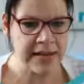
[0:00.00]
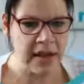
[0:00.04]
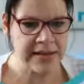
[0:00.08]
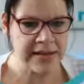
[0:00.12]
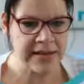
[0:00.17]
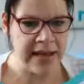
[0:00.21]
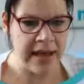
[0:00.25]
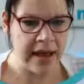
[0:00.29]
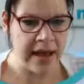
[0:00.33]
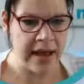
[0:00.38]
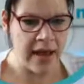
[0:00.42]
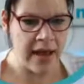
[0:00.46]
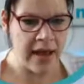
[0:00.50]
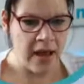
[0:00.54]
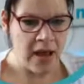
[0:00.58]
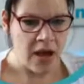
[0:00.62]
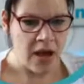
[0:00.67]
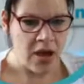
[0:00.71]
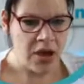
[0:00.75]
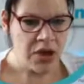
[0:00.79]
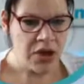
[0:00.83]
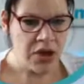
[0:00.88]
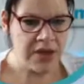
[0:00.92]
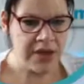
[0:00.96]
here,
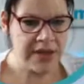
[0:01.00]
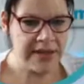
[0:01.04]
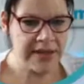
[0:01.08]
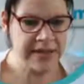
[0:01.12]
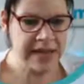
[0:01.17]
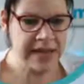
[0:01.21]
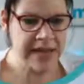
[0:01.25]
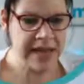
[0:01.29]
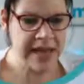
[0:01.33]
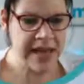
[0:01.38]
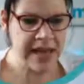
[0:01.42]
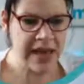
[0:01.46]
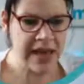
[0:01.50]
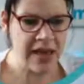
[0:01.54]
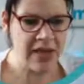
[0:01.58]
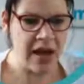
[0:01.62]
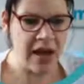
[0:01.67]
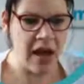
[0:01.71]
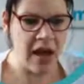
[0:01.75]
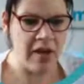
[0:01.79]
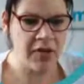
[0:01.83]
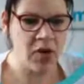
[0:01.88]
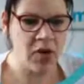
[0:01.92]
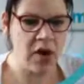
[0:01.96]
you can see here
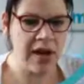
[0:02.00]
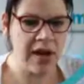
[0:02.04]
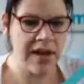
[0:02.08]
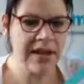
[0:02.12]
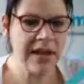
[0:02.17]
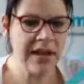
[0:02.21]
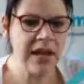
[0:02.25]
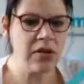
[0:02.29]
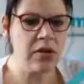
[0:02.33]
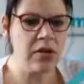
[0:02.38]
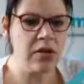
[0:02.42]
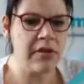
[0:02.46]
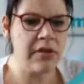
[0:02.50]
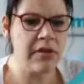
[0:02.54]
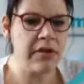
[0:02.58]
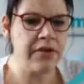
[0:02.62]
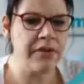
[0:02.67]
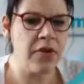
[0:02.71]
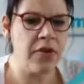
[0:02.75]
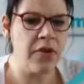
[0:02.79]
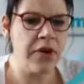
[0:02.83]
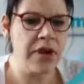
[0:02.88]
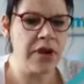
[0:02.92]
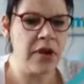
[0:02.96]
that I've got a little grid
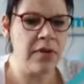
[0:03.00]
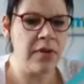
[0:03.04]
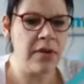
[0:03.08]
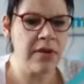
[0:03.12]
for you.